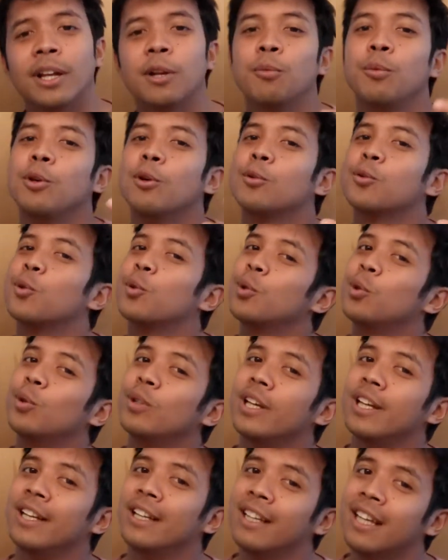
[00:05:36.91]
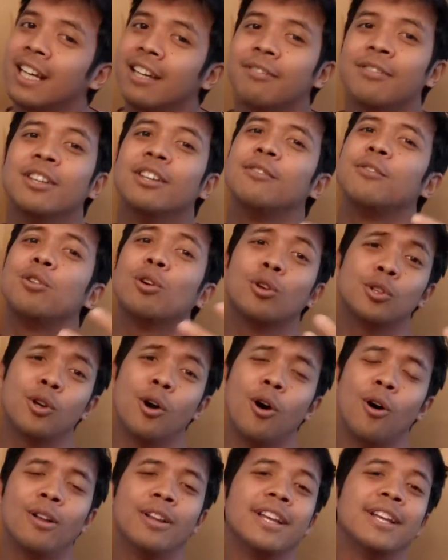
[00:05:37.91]
And we also know that in life, if you're
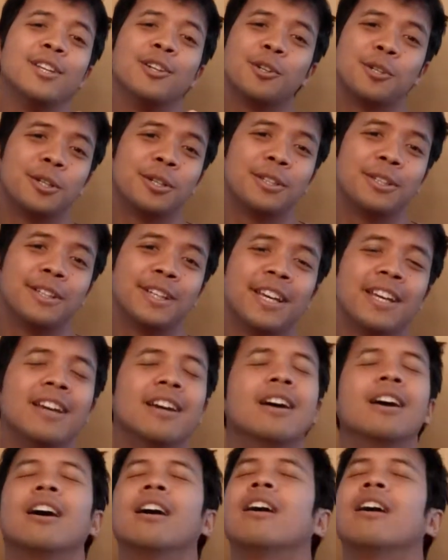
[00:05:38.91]
tall and you're good looking,